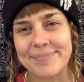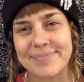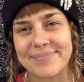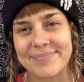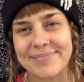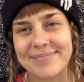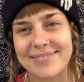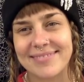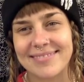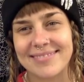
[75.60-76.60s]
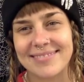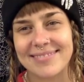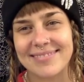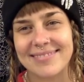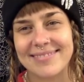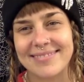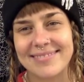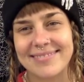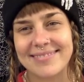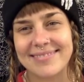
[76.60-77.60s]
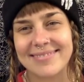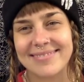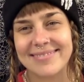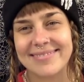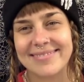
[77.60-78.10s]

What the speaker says: No one is speaking in this clip.